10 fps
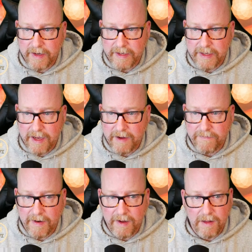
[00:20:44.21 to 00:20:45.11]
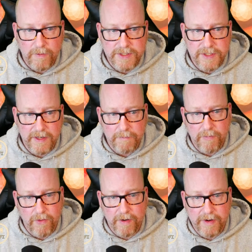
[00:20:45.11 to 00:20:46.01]
ADI file, which you can
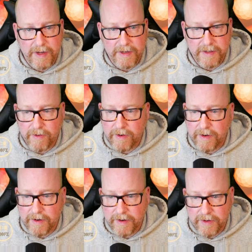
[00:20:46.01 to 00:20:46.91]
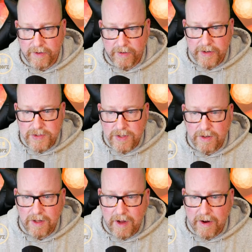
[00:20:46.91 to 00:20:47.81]
import into your
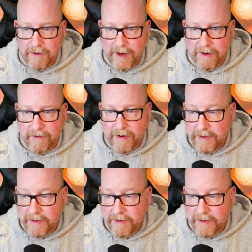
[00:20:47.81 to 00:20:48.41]
usual logger here.